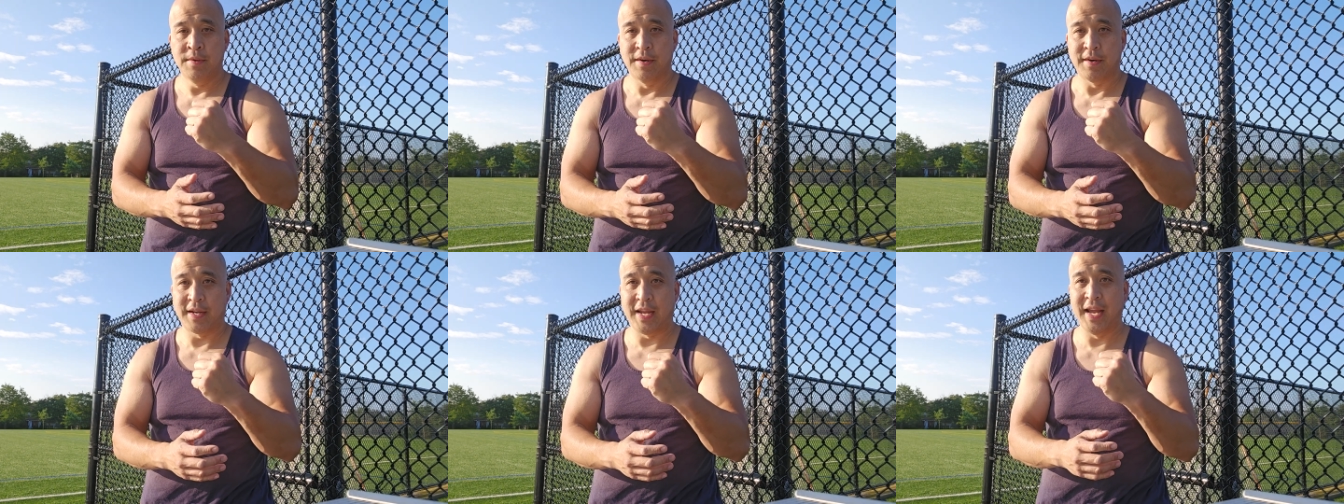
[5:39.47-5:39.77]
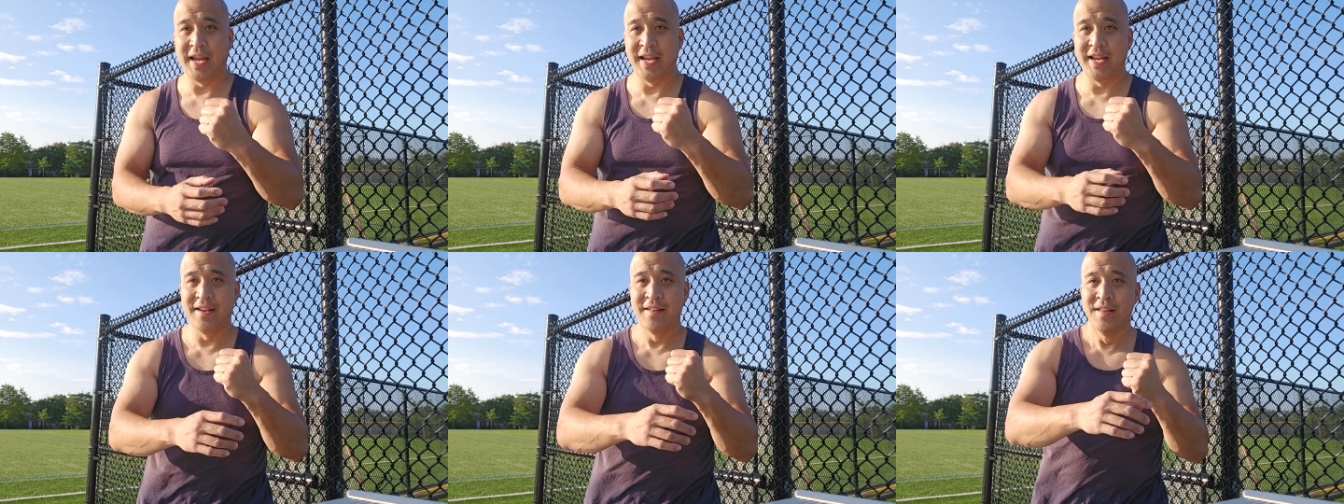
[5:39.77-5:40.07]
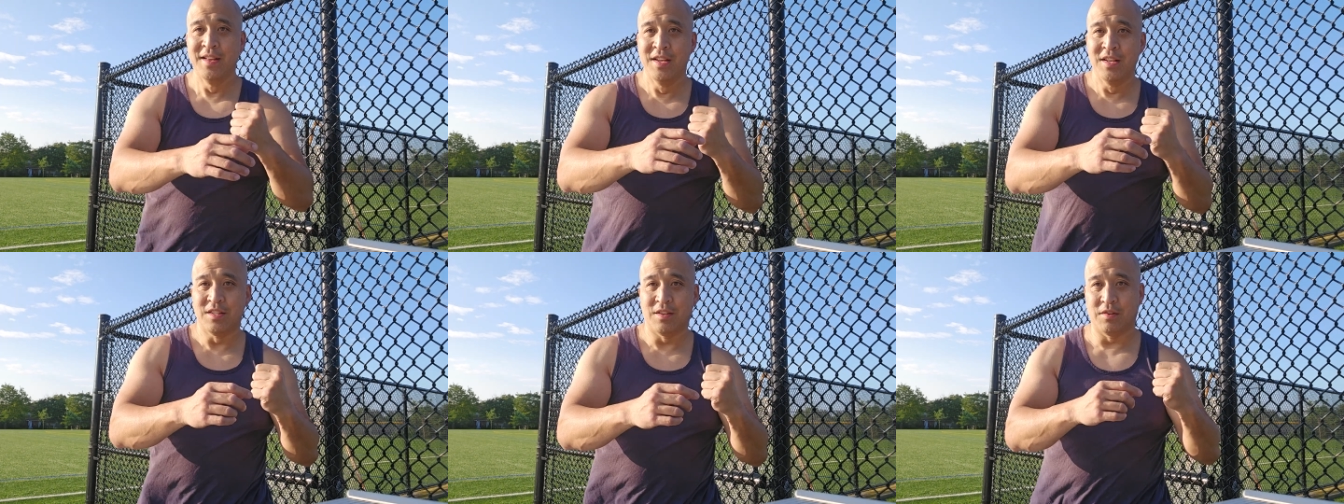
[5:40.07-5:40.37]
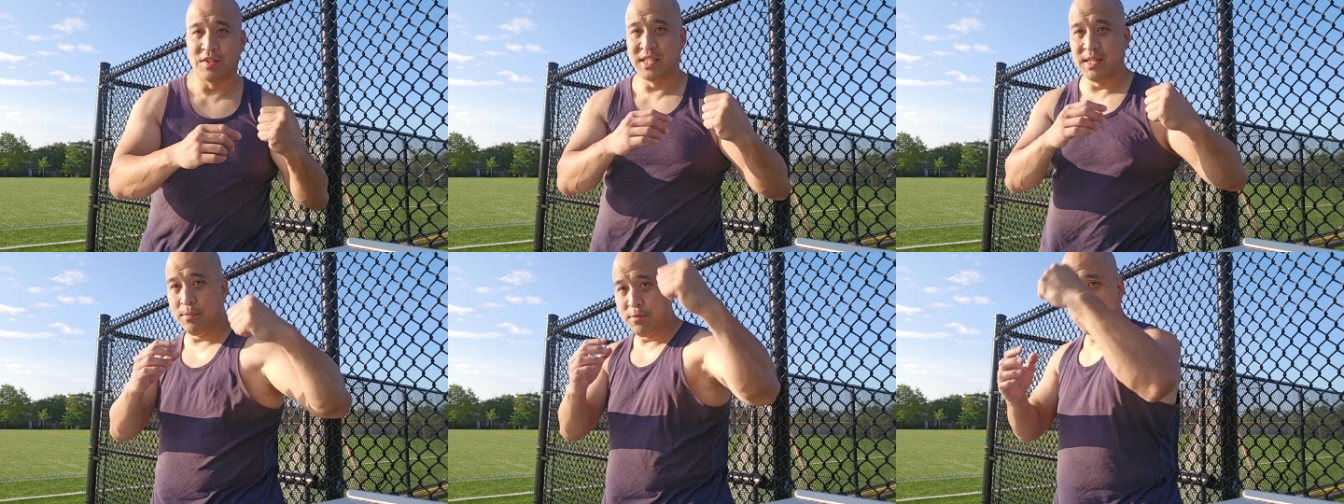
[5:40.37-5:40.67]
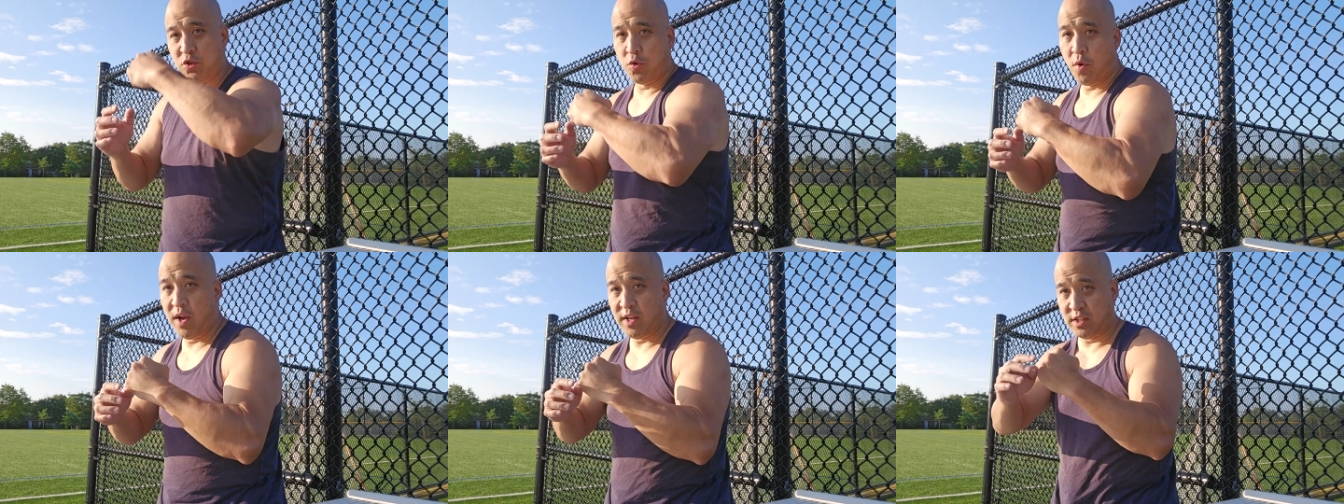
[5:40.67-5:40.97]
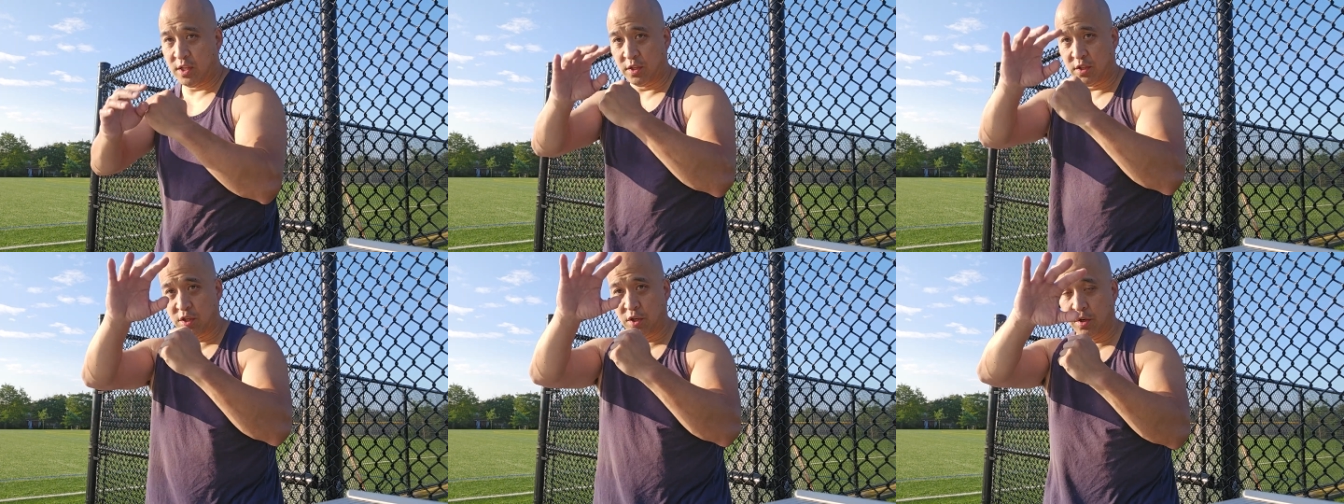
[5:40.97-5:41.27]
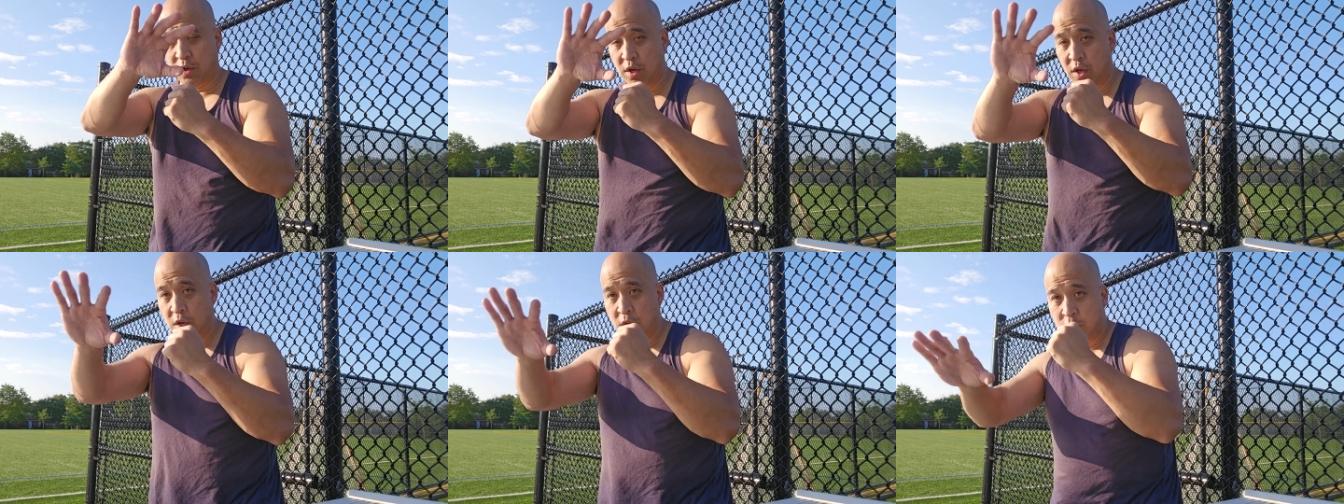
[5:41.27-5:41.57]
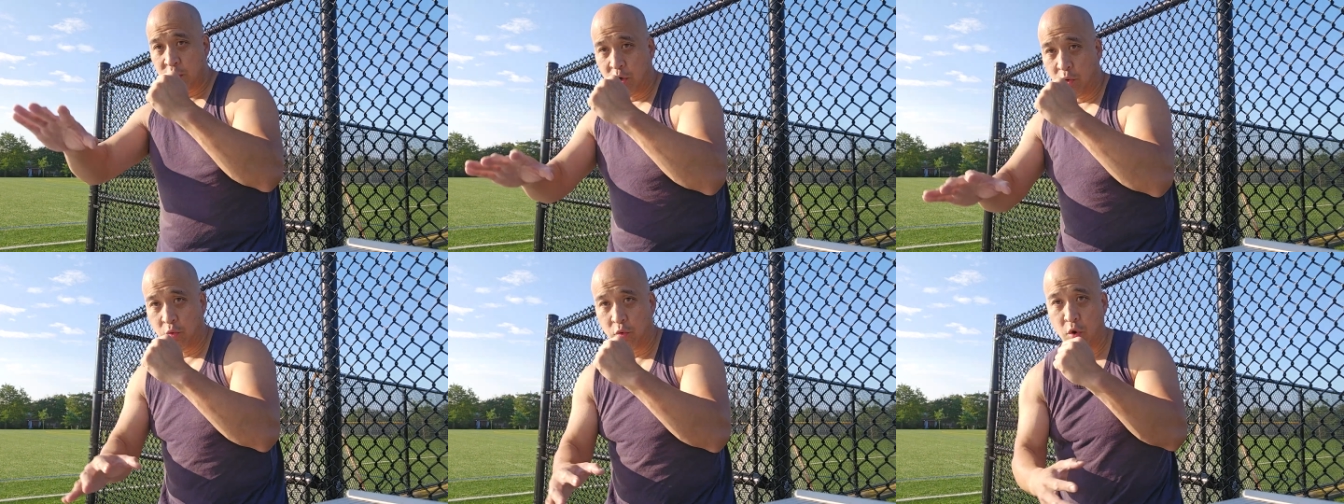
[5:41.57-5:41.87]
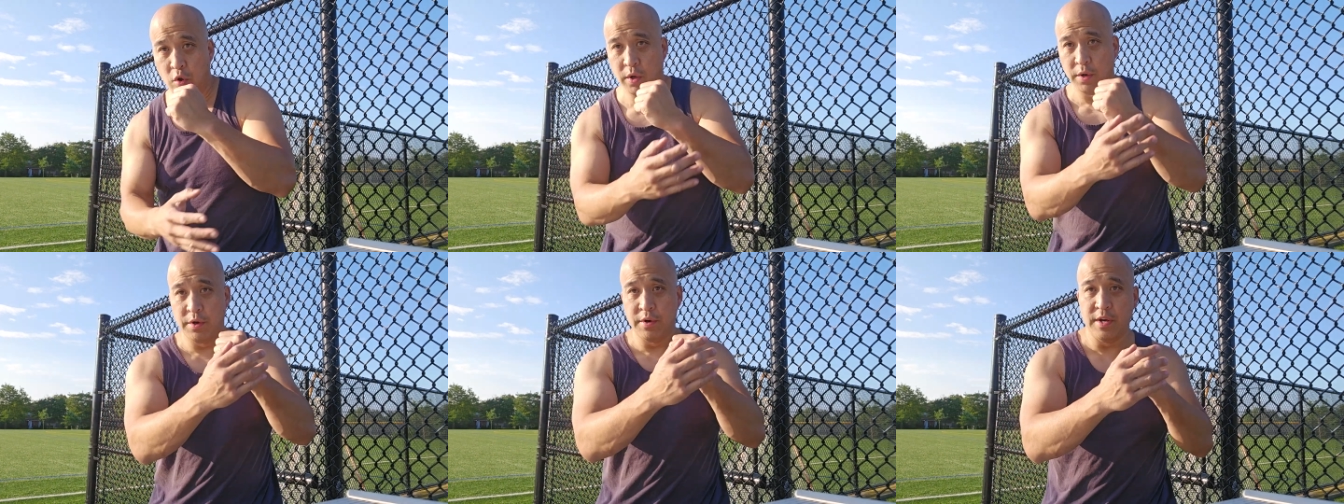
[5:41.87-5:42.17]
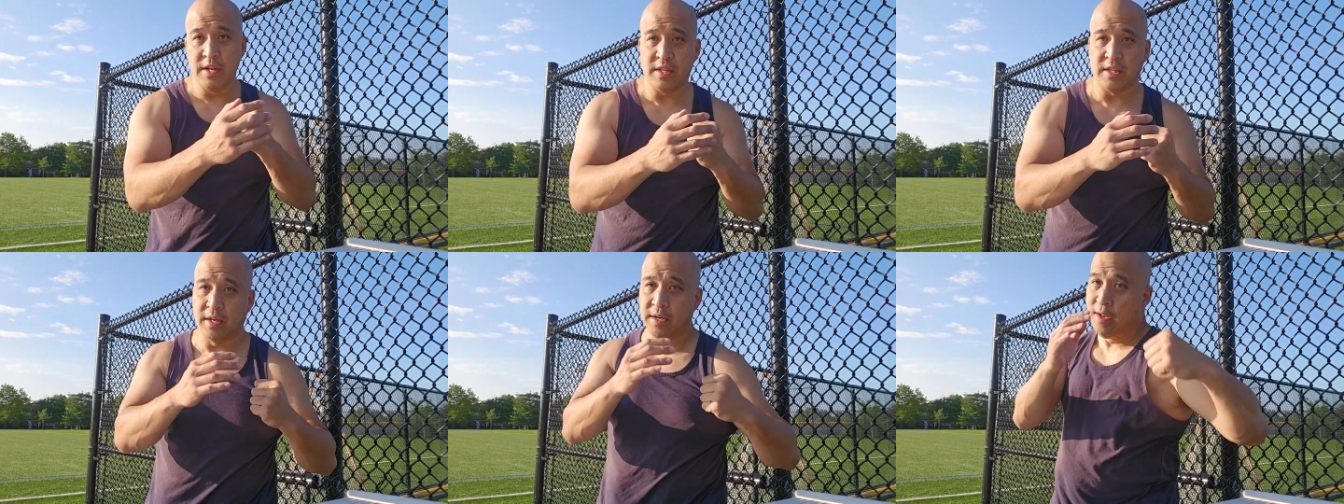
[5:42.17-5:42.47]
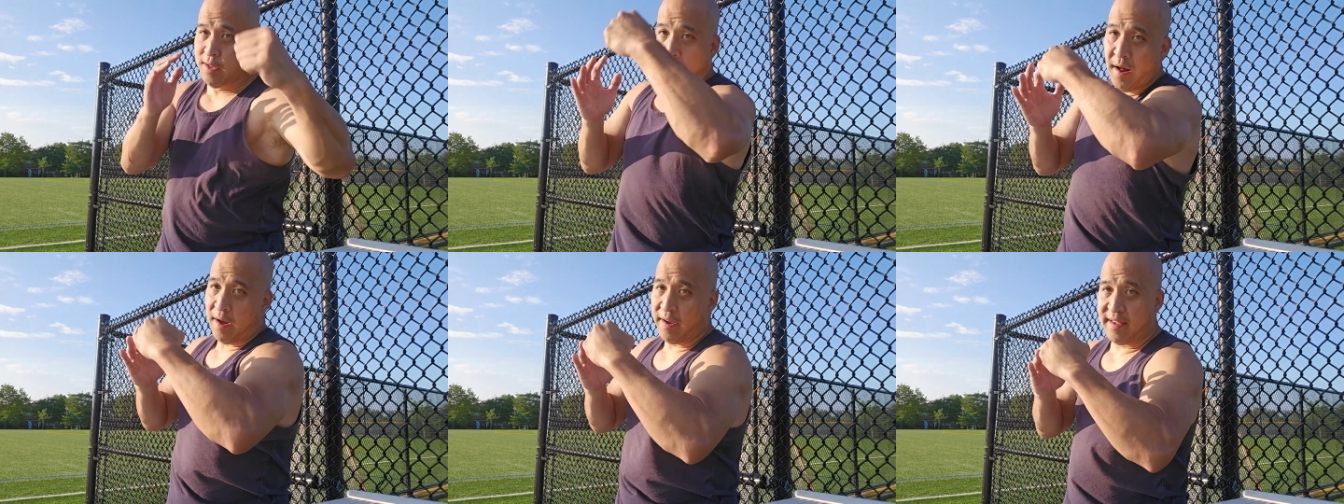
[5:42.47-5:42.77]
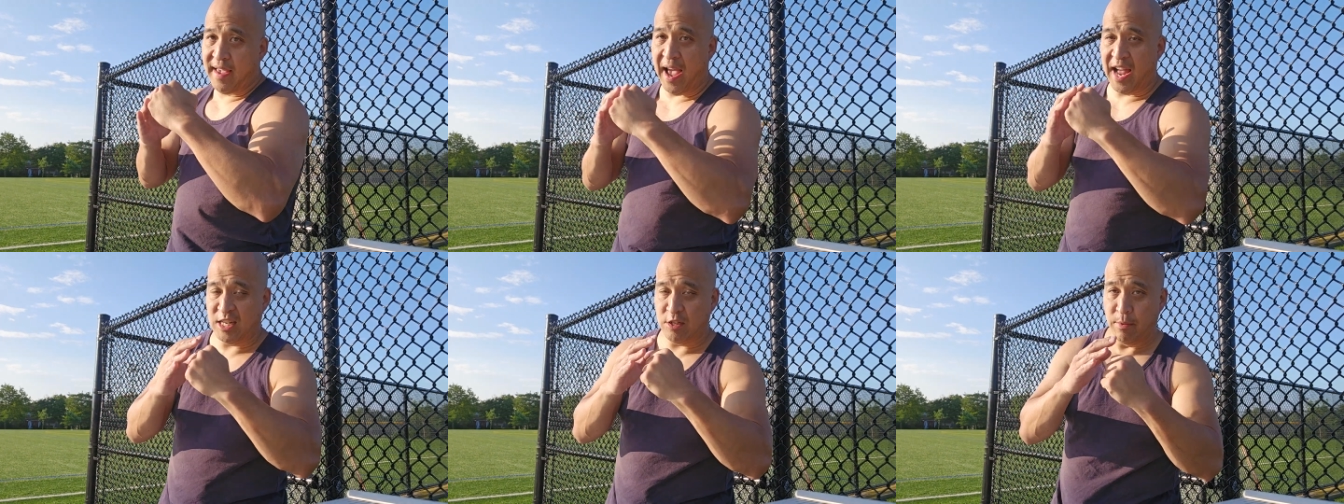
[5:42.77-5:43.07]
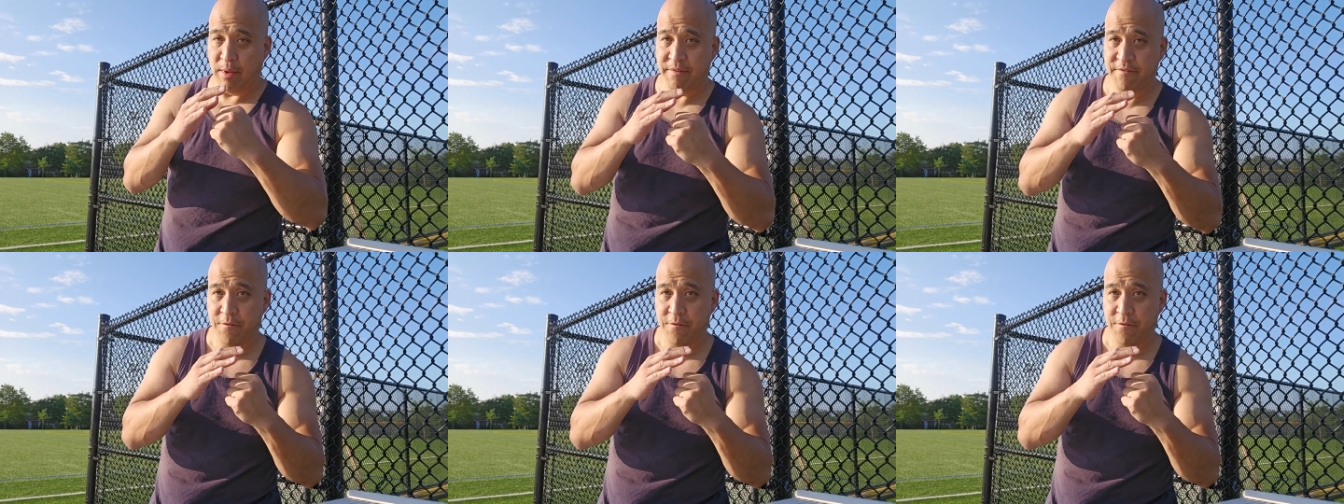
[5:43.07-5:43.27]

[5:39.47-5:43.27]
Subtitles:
Okay, so if someone tries to roll underneath it, I'll catch my